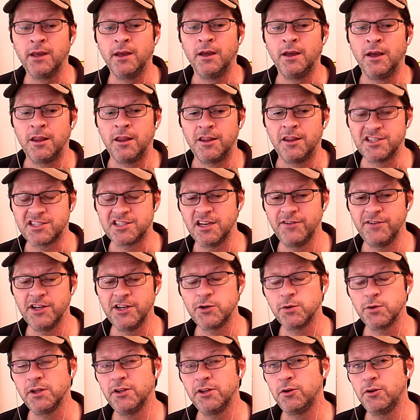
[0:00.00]
This
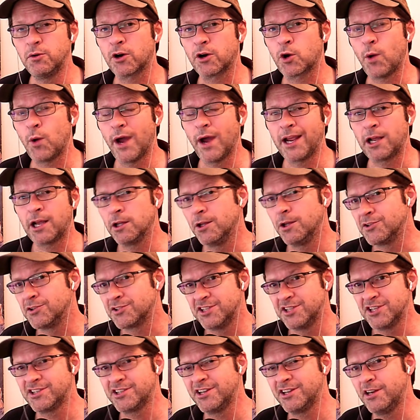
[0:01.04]
individual and you are quite close.
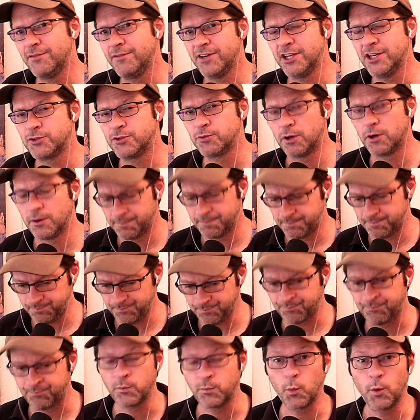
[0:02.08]
This individual,
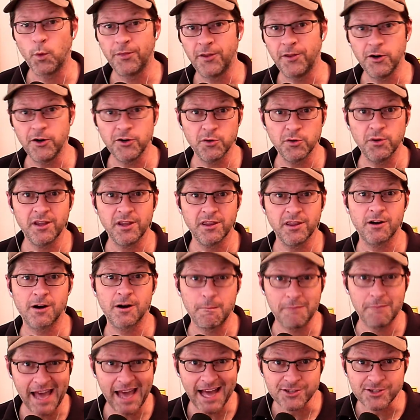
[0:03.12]
when they're doing their
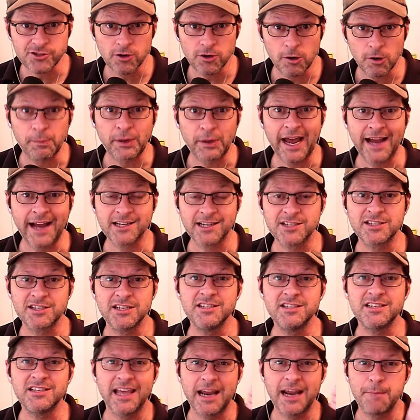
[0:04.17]
imaginal practices
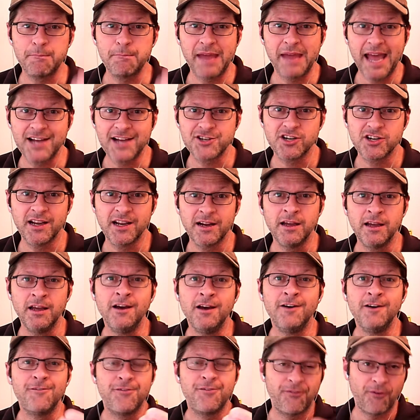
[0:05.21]
and imagining
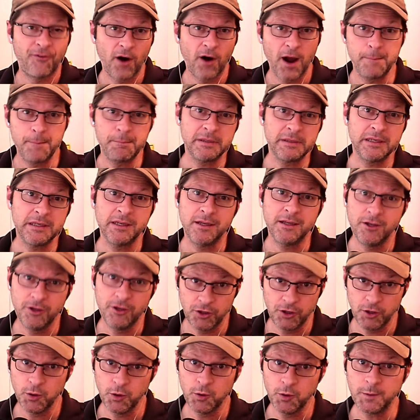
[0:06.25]
from
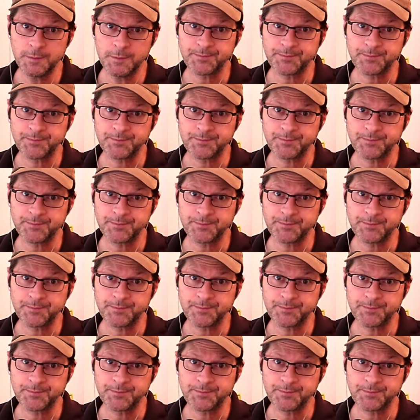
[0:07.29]
you,